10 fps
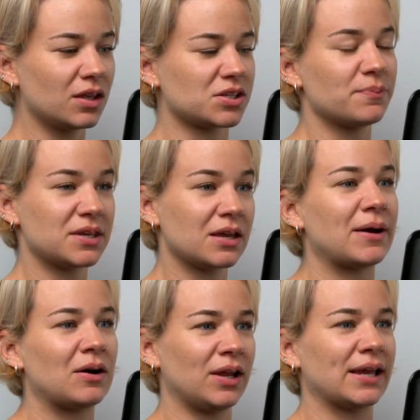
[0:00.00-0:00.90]
Something
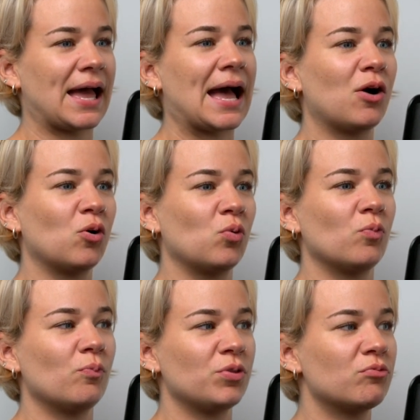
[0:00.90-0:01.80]
about like how
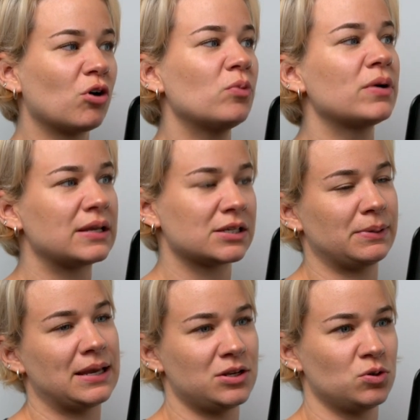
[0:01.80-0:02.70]
the role money has
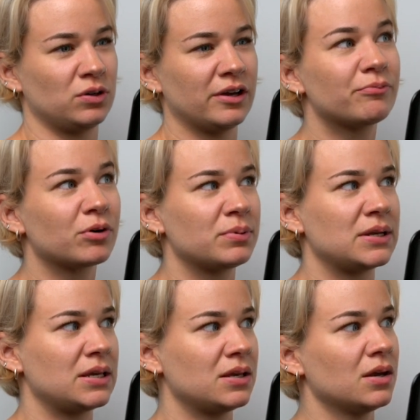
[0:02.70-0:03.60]
played in your life,
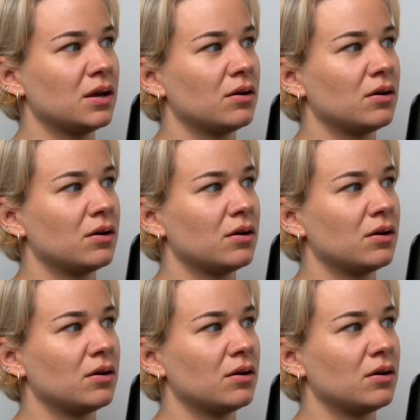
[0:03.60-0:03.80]
probably